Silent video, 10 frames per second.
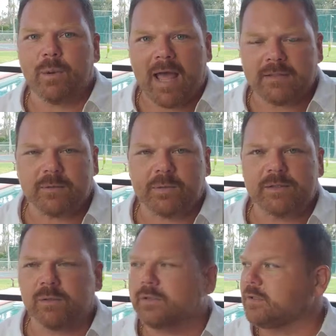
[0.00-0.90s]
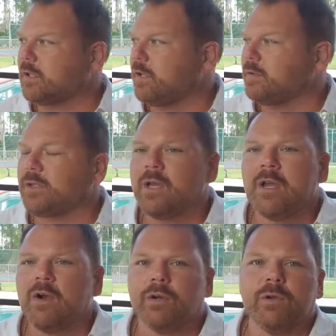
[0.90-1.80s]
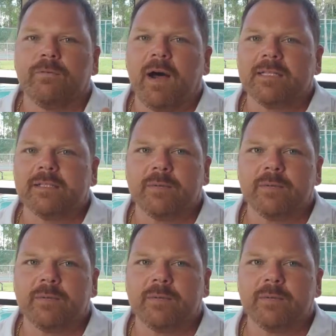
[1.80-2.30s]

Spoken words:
who has the resources to close, or you find